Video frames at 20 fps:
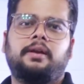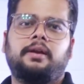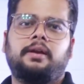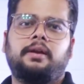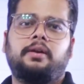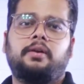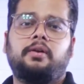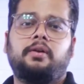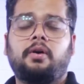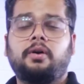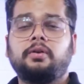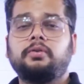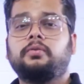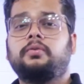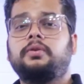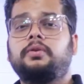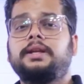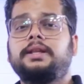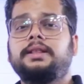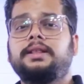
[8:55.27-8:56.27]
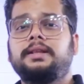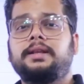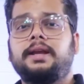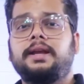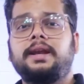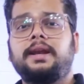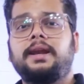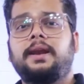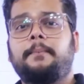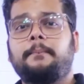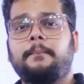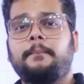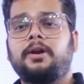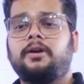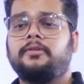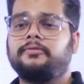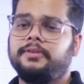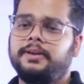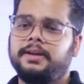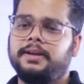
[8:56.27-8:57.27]
not only in number
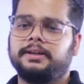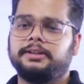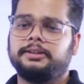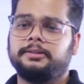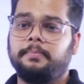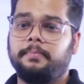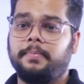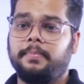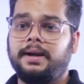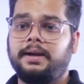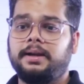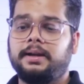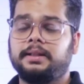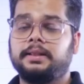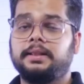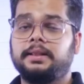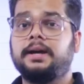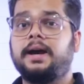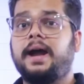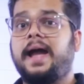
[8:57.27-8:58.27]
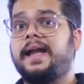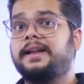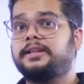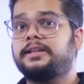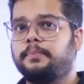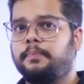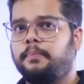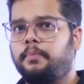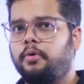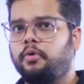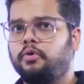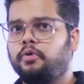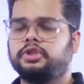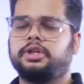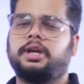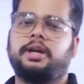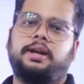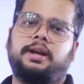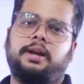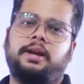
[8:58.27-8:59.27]
of years but the
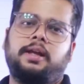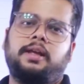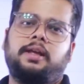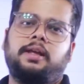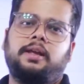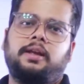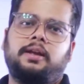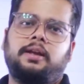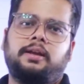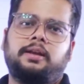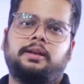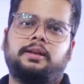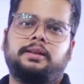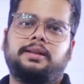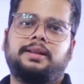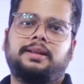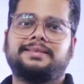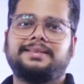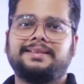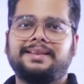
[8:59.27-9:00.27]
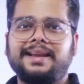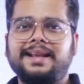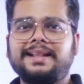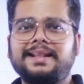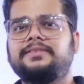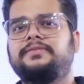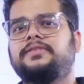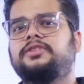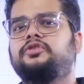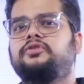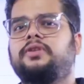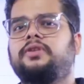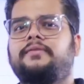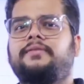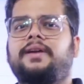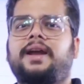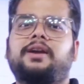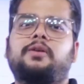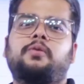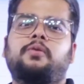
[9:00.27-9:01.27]
exposure, the skills which you have
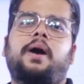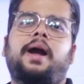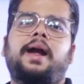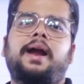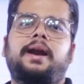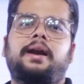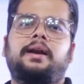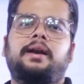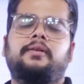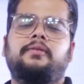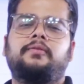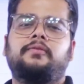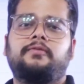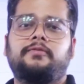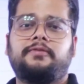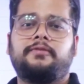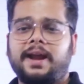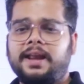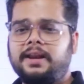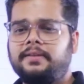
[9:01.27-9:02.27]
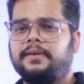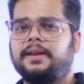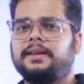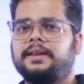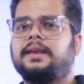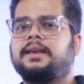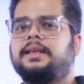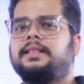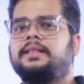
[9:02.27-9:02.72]
acquired while working in the